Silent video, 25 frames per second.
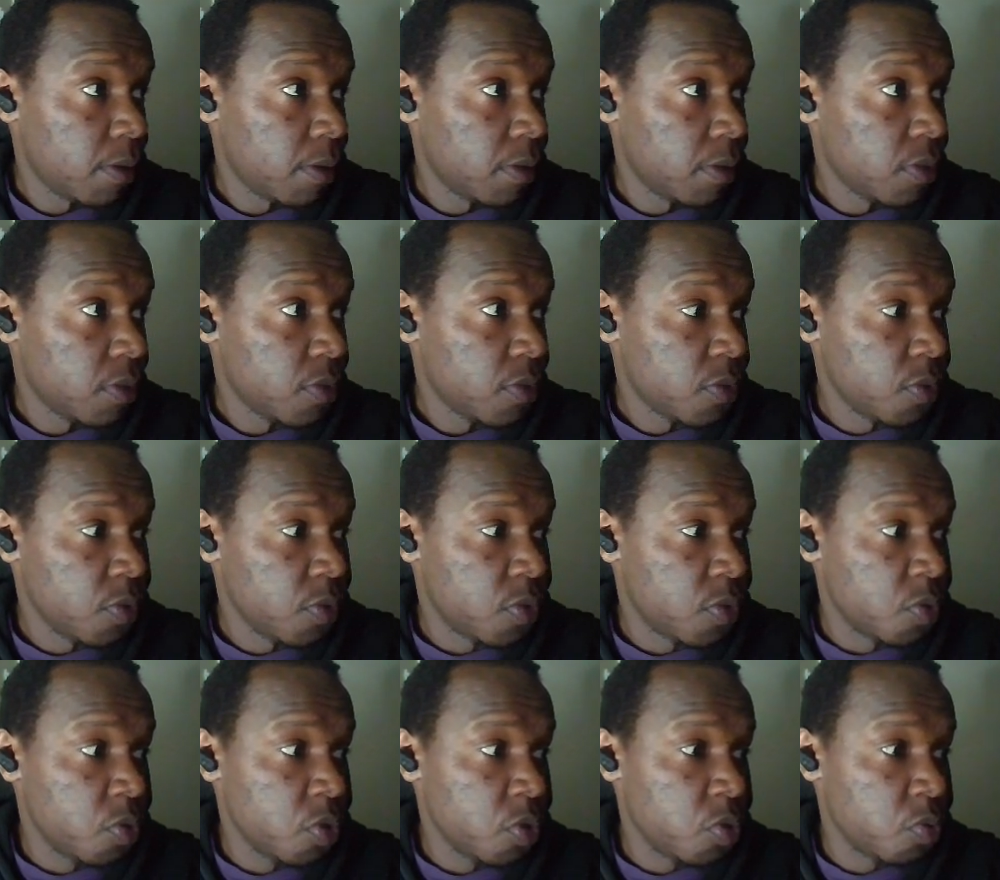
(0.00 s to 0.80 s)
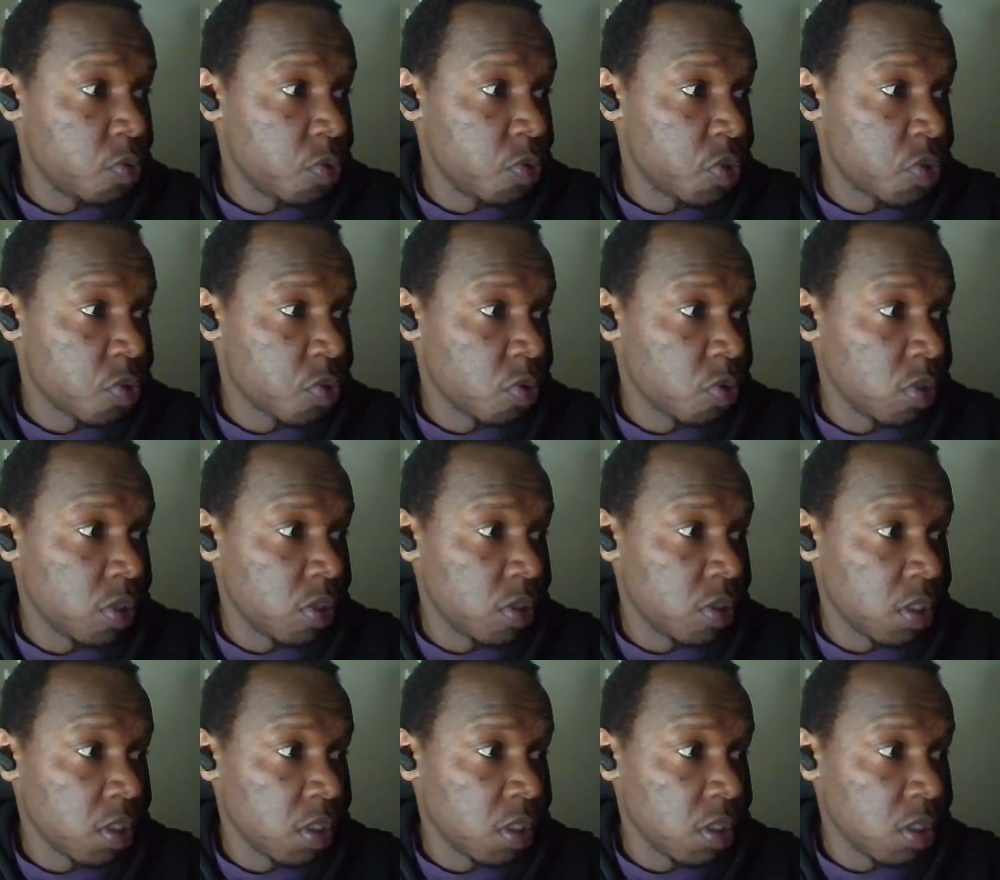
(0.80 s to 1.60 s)
So it's going to install
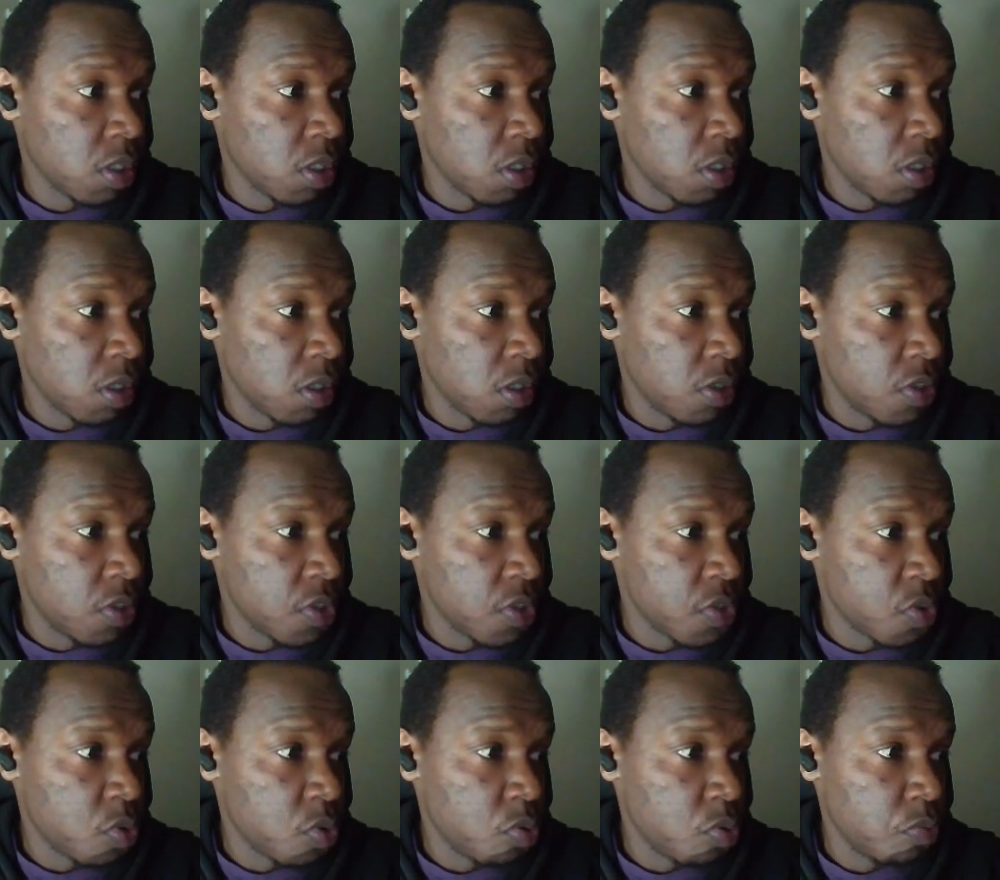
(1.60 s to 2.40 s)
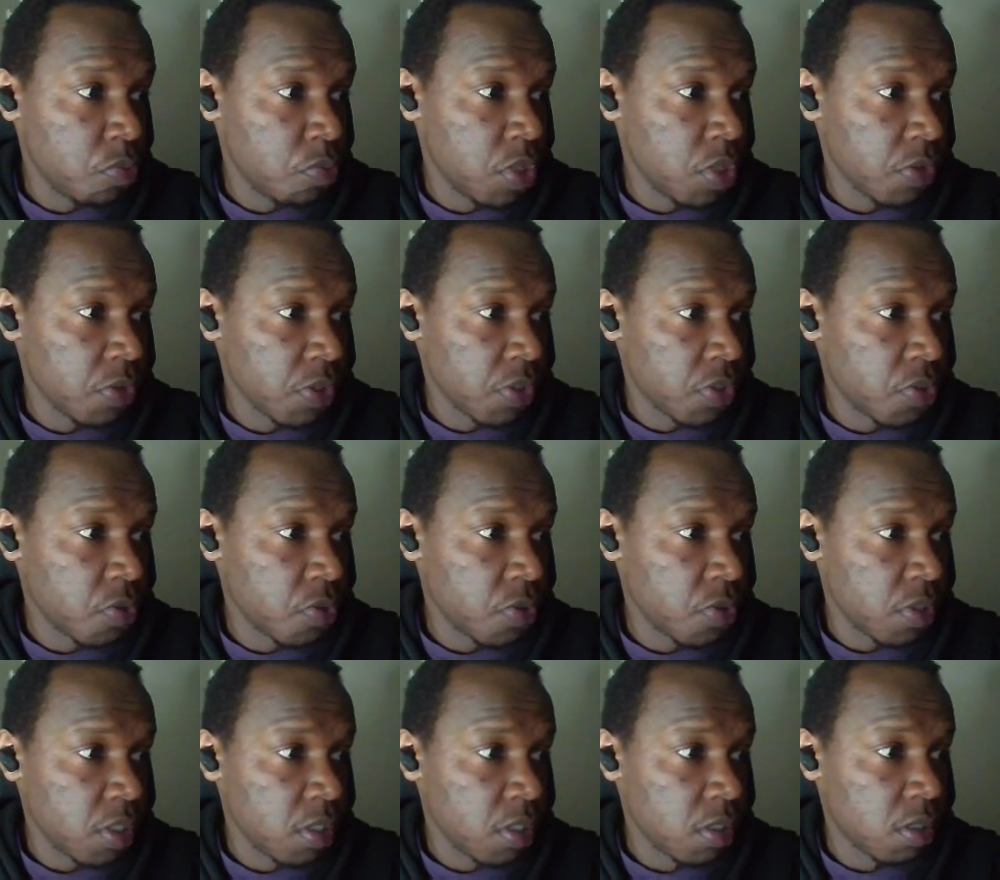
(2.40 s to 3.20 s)
in this home
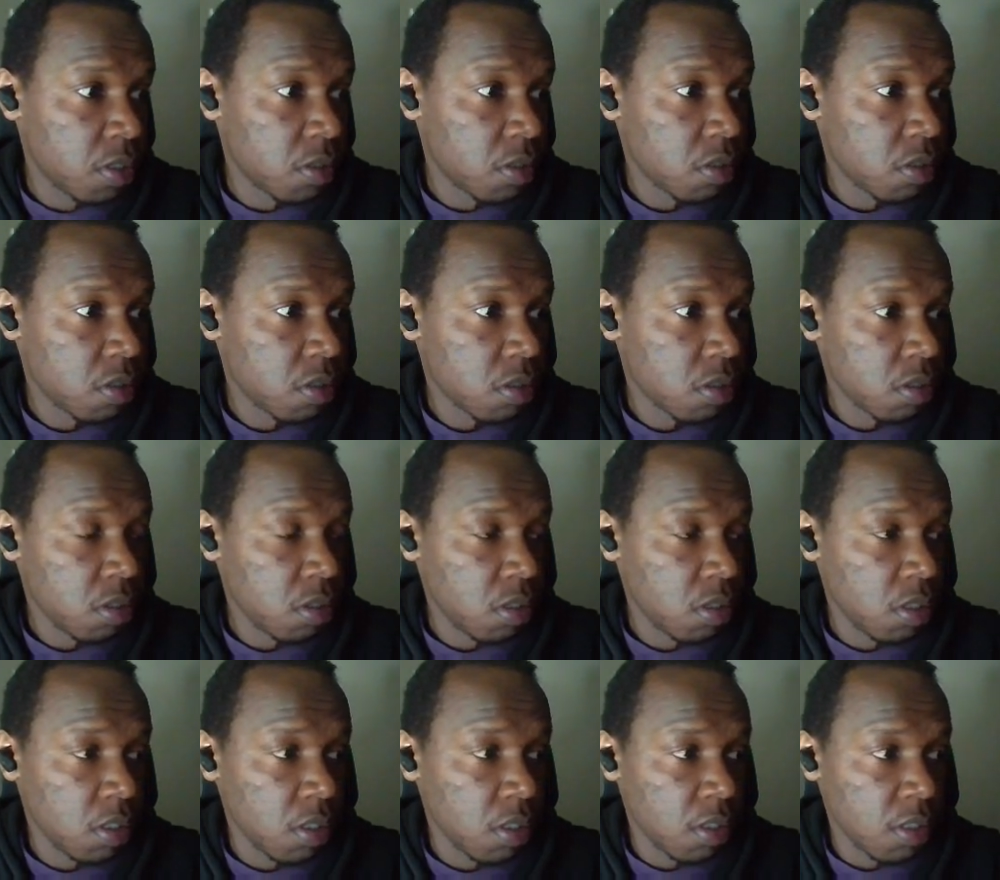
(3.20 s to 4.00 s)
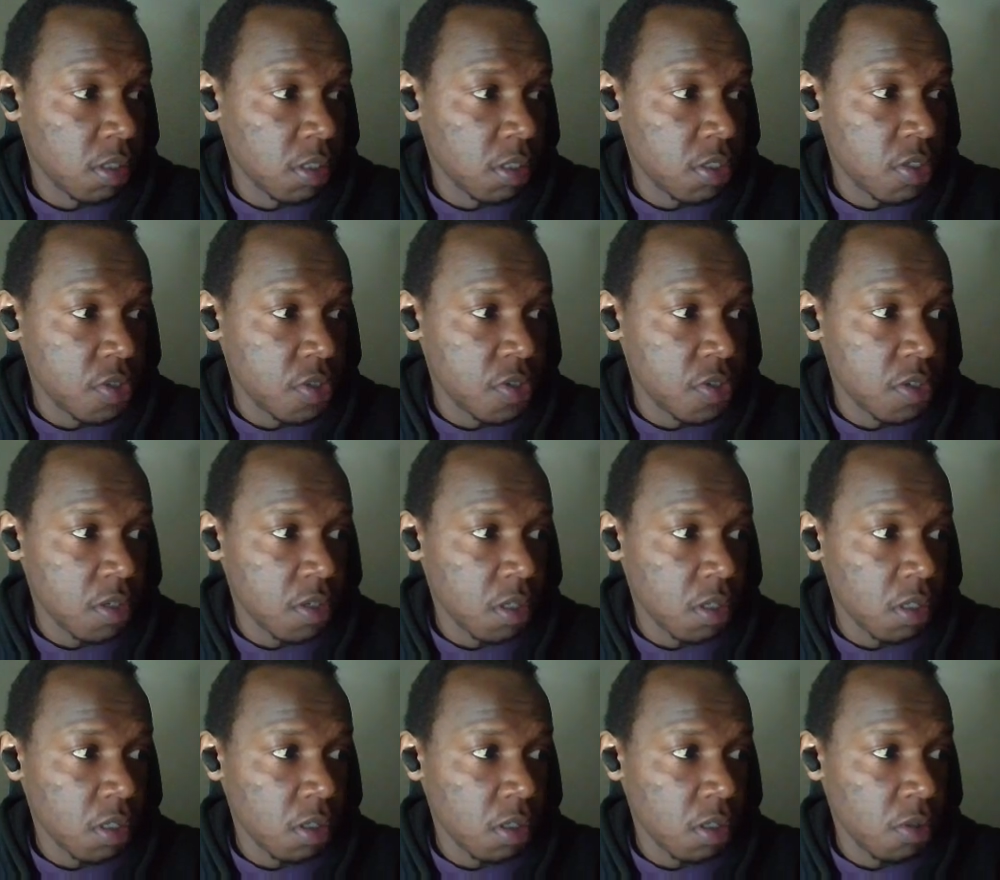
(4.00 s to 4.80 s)
directory that is
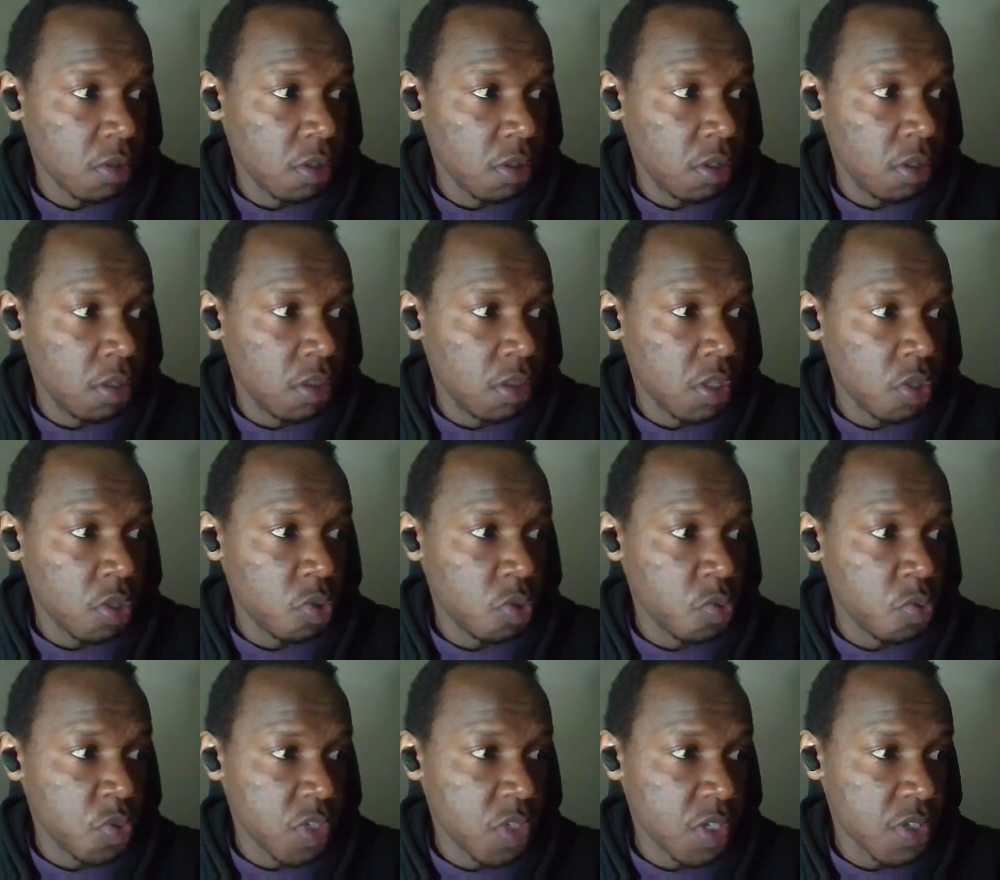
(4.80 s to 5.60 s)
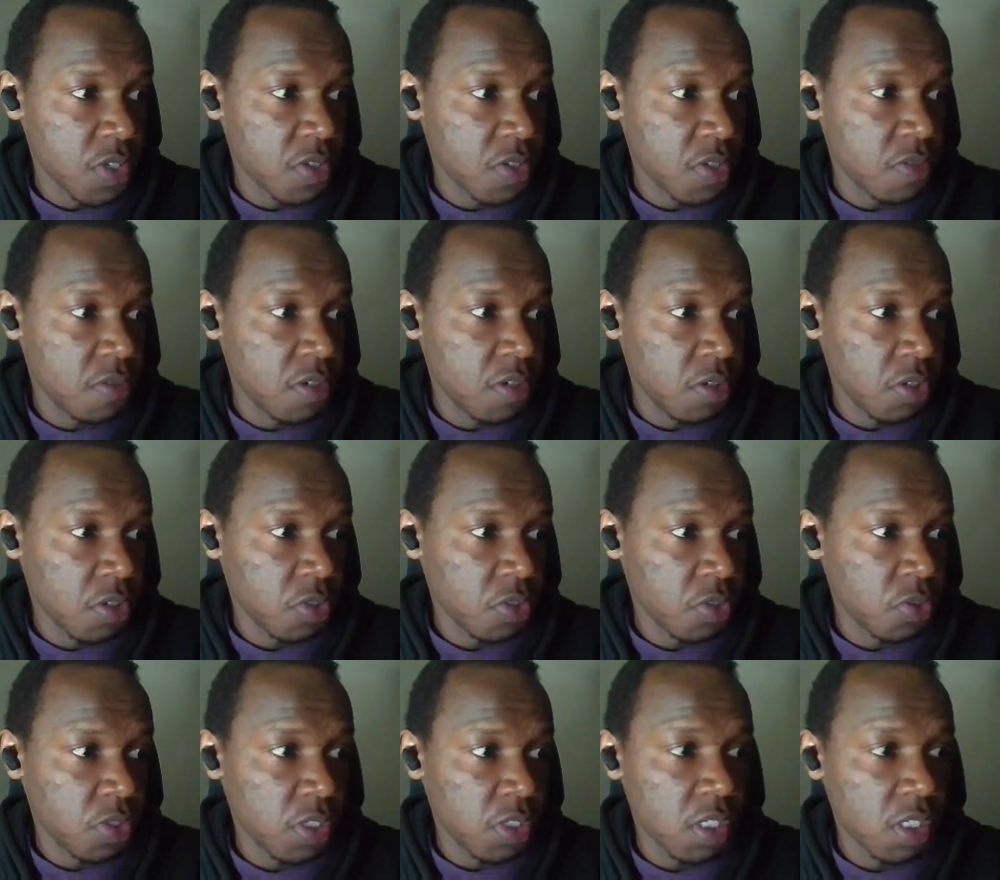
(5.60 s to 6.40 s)
in the users
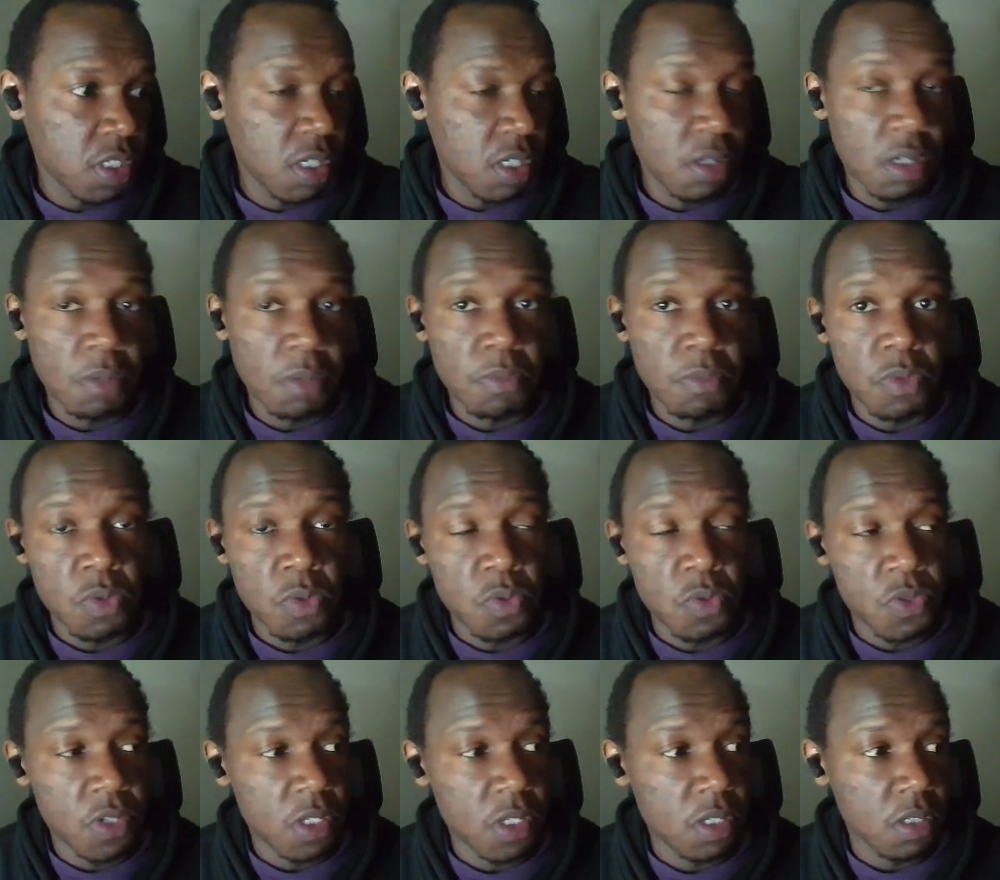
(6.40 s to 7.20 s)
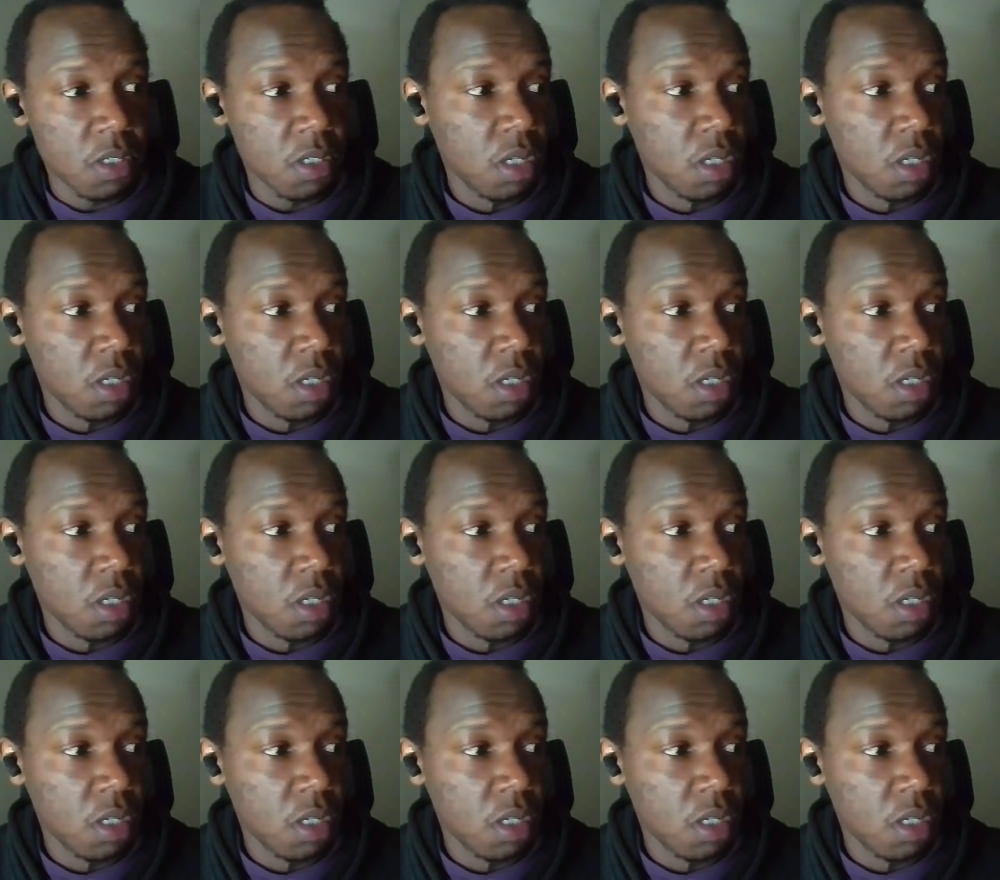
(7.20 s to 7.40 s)
directory that I am using.